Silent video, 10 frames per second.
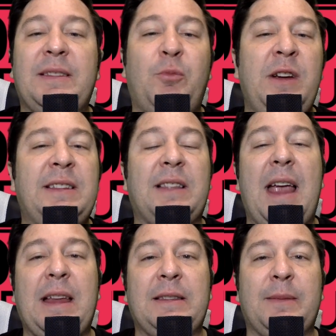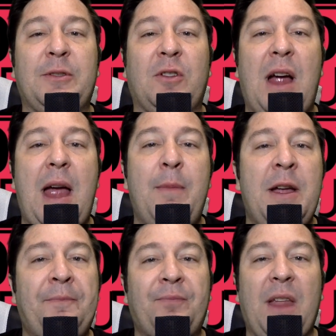Please like and subscribe,
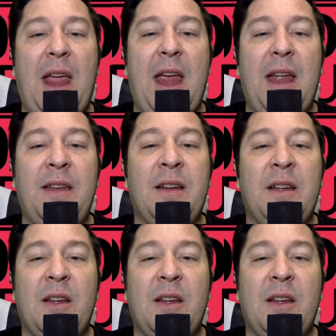and